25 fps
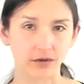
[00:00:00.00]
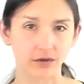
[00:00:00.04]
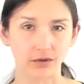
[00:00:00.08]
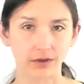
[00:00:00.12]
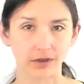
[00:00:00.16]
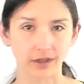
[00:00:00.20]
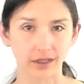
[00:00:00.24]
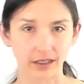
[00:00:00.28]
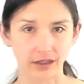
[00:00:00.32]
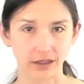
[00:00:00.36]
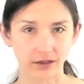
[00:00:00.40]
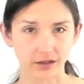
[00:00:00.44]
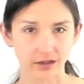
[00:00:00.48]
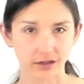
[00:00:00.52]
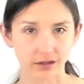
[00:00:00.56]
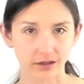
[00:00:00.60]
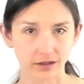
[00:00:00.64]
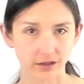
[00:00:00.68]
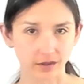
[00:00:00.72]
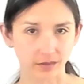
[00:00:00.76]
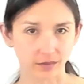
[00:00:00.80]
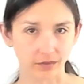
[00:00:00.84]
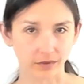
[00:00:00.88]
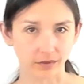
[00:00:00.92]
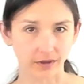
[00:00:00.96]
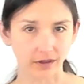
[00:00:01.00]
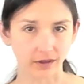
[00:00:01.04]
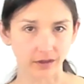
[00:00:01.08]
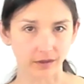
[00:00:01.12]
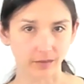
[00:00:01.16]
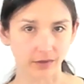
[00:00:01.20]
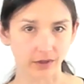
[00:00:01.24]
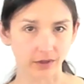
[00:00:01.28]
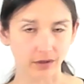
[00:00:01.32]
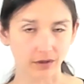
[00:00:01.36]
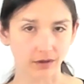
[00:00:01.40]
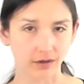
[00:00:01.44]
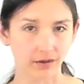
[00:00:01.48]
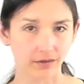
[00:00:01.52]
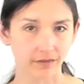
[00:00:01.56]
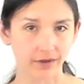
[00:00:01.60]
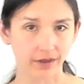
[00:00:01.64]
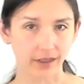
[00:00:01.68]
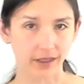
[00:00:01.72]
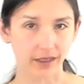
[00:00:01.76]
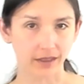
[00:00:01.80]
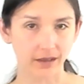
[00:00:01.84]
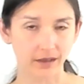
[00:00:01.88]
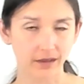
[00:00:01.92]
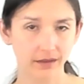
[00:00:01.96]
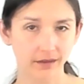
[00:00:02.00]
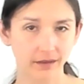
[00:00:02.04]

relationship with him and all of that.